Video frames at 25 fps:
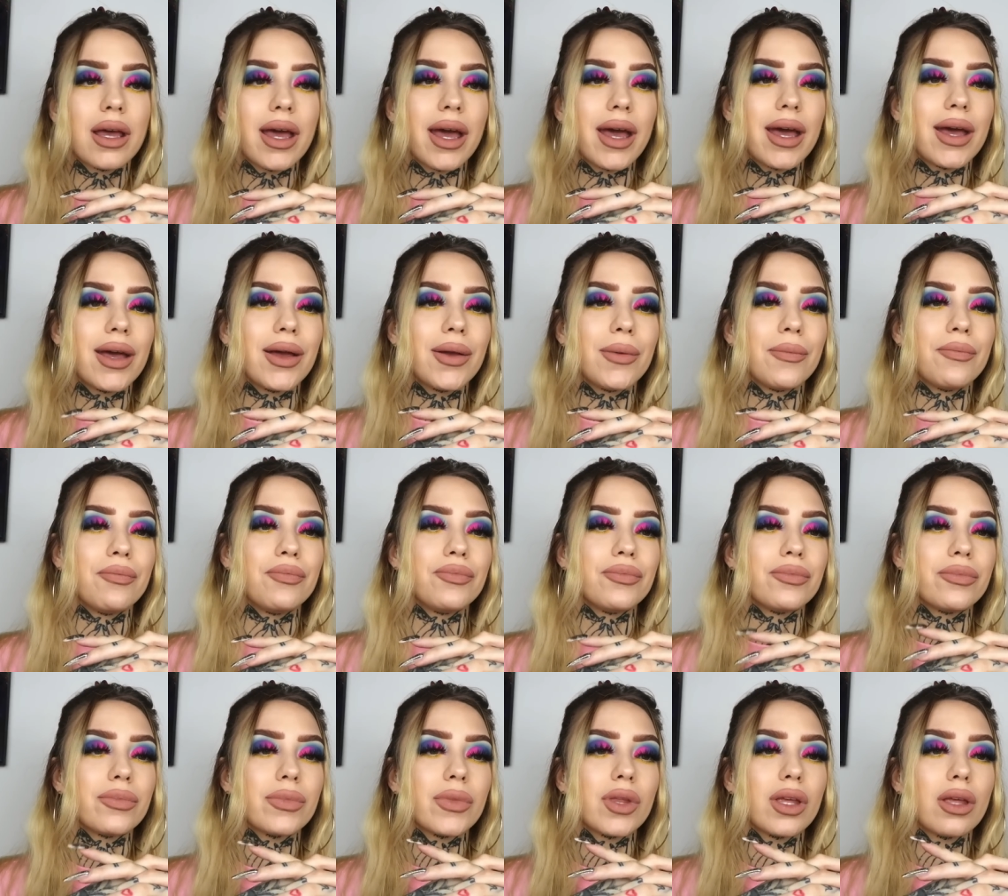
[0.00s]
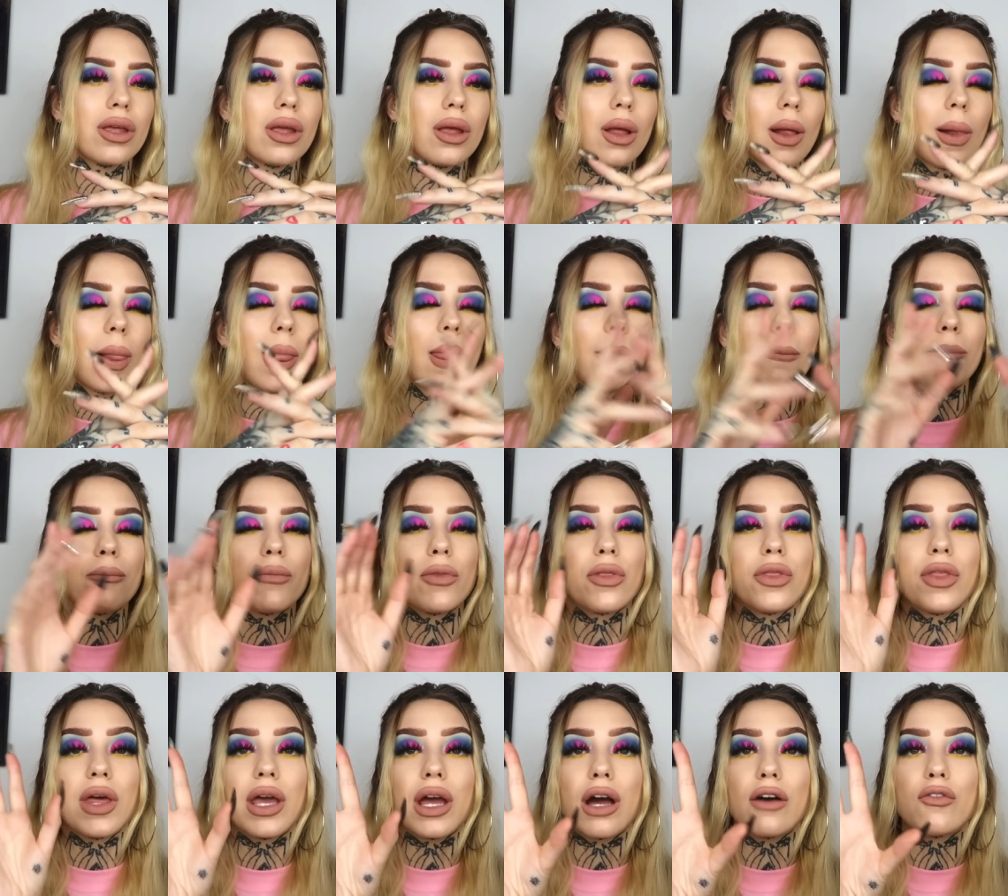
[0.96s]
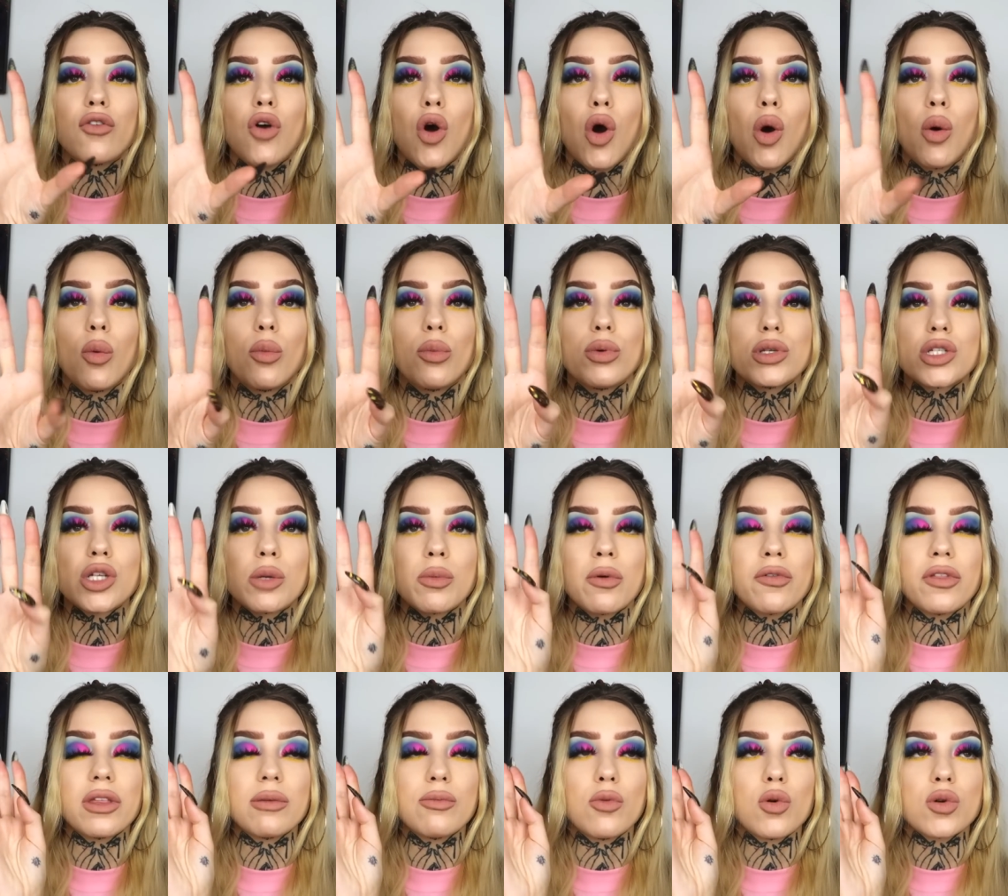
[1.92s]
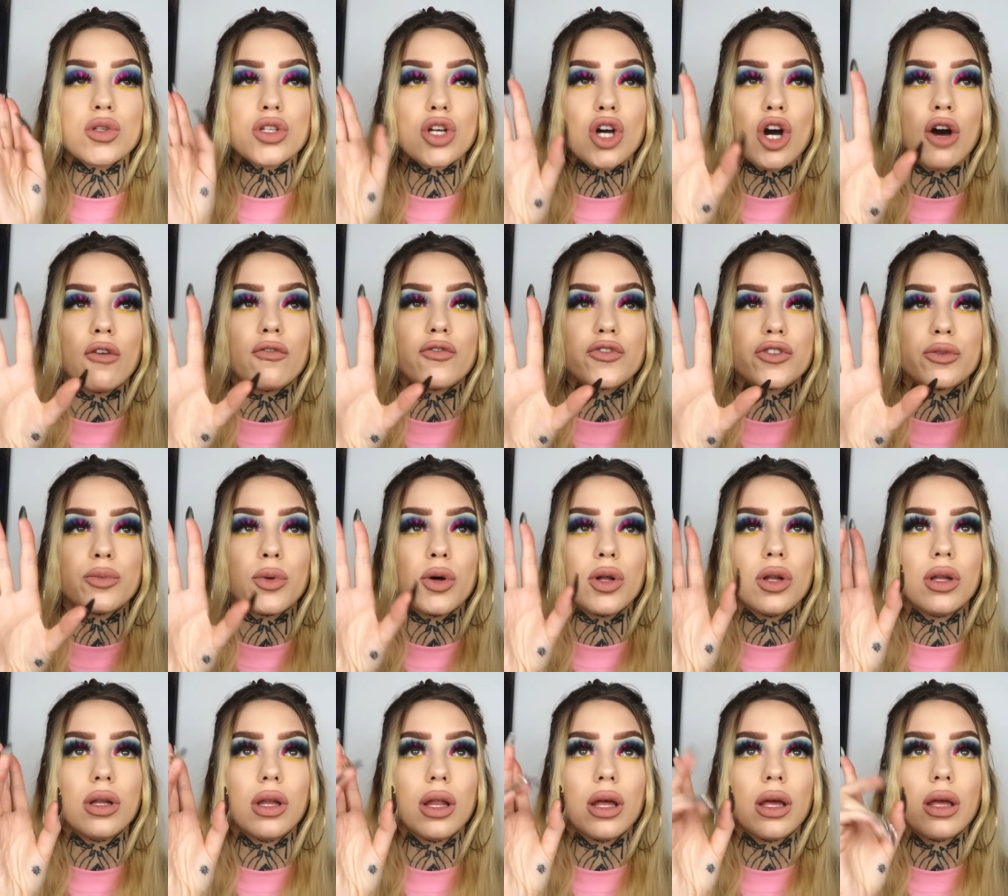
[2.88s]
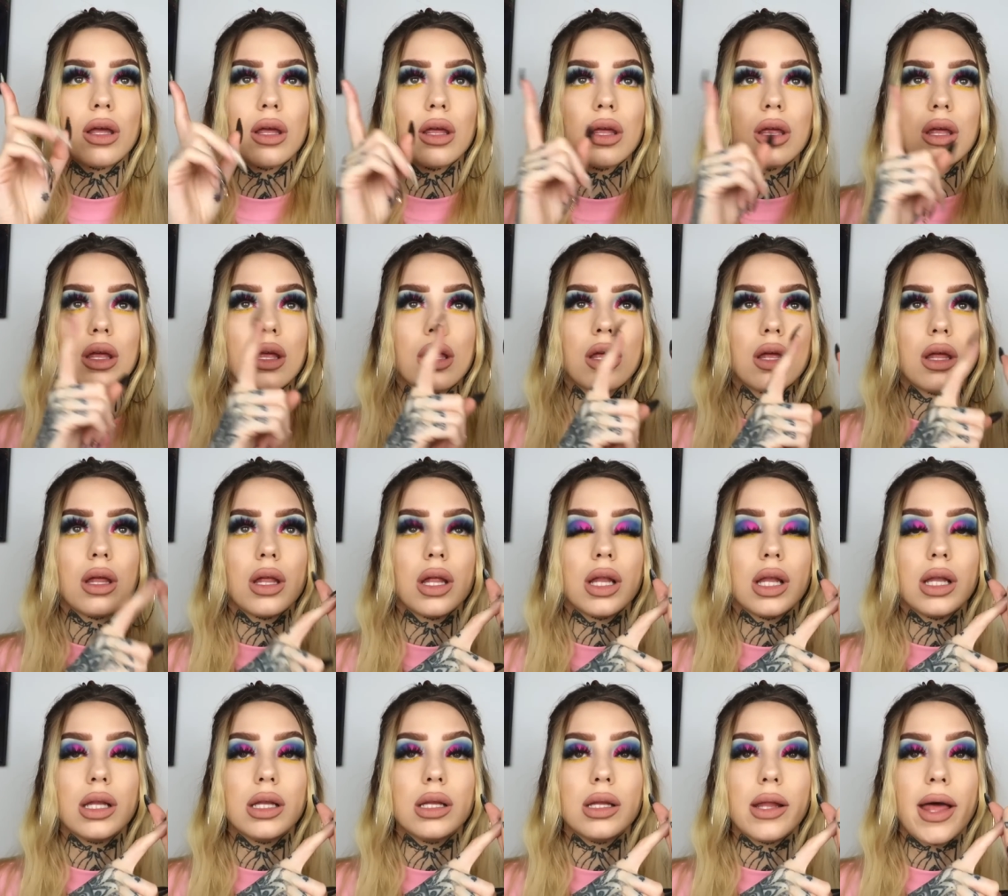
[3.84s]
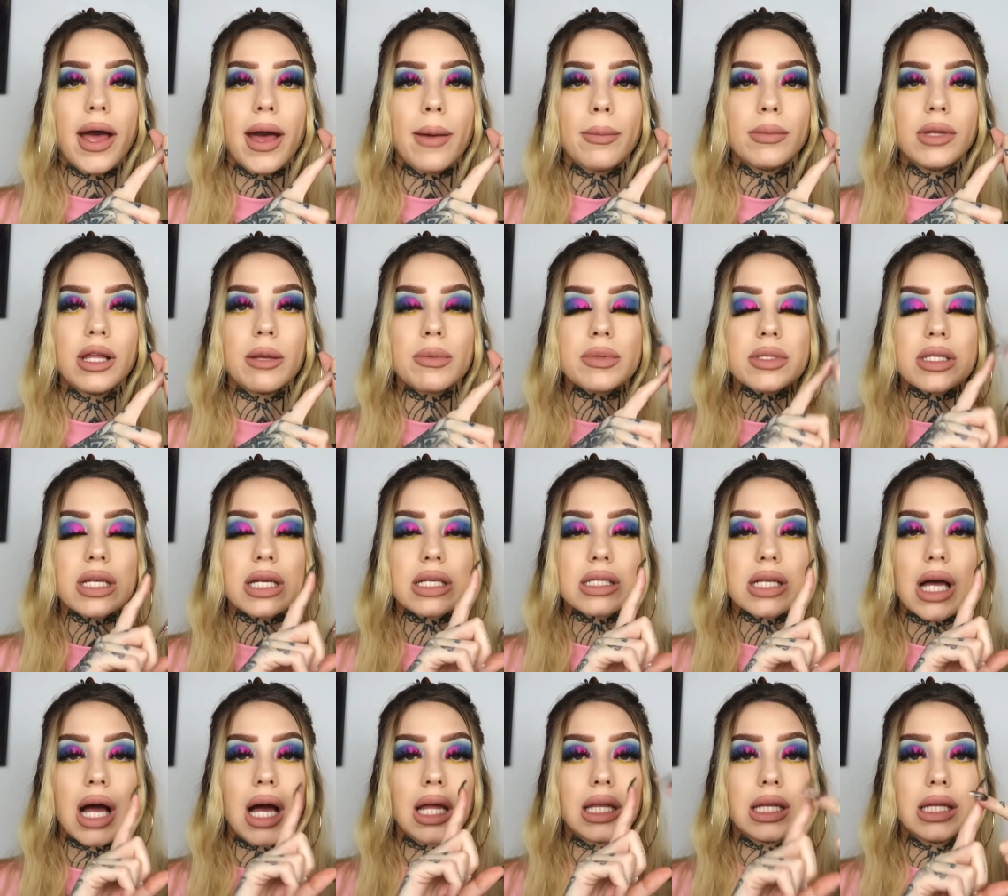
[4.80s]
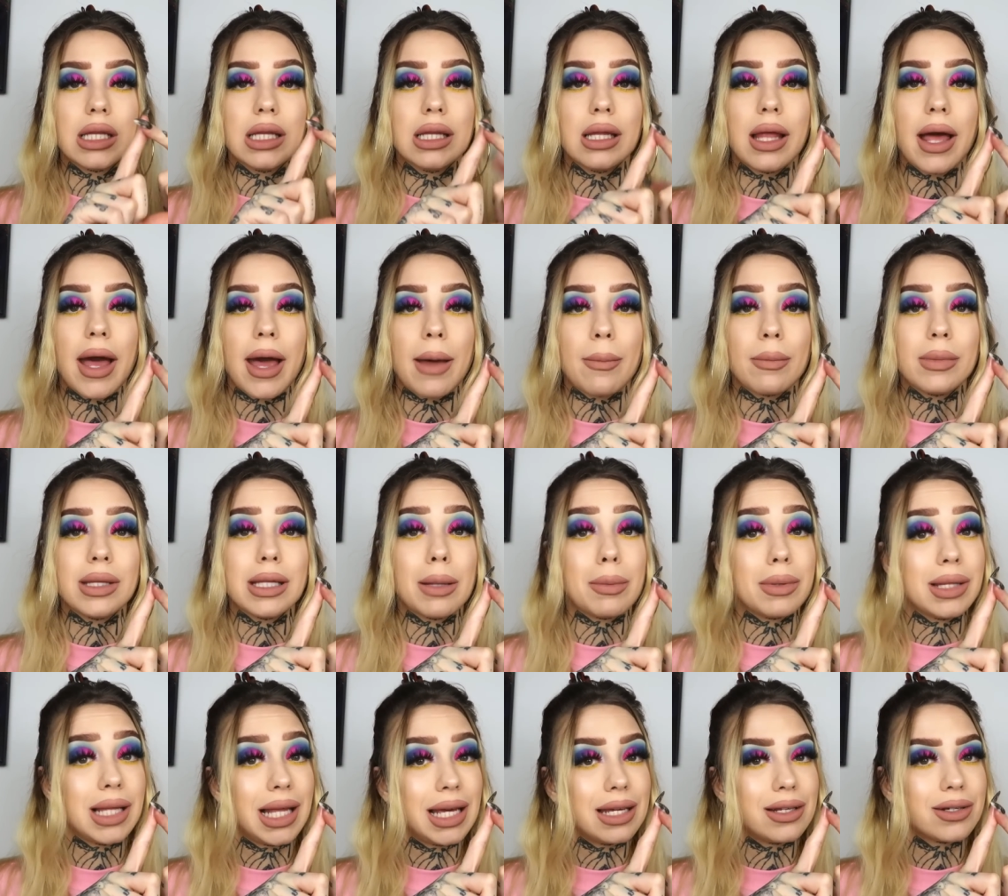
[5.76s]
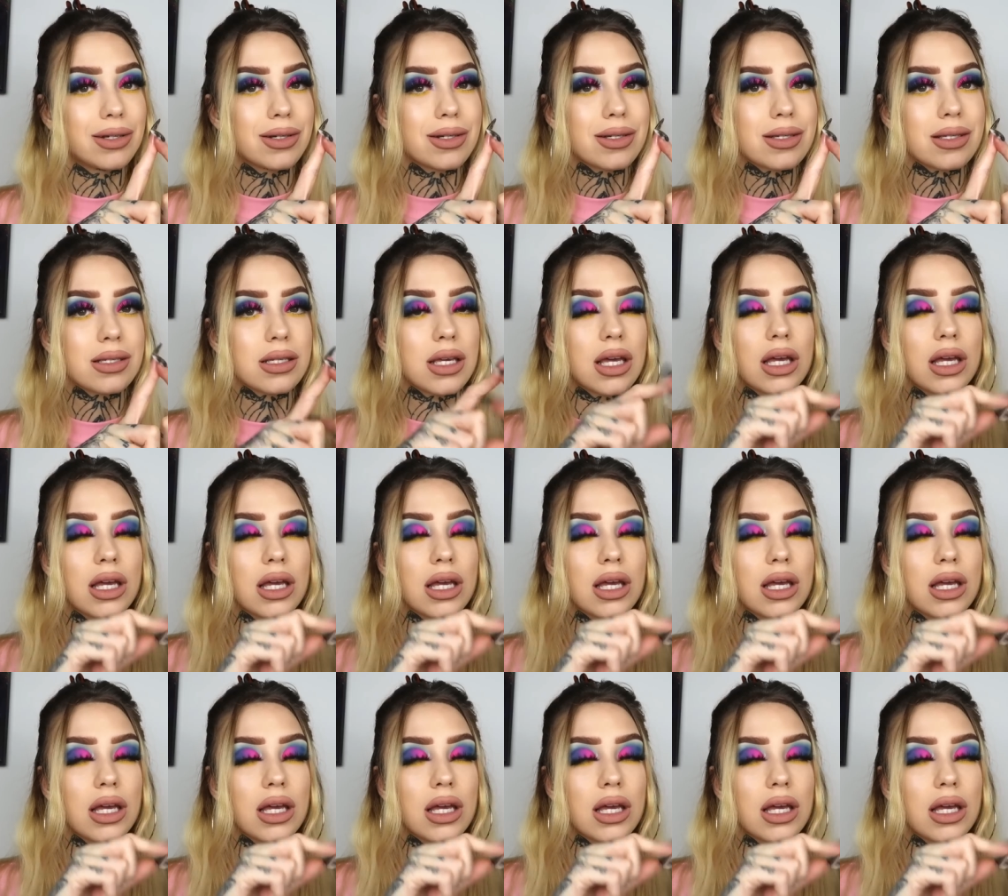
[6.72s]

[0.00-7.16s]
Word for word: Um, they have got some of the most comfortable um, lipsticks and um, lip liners.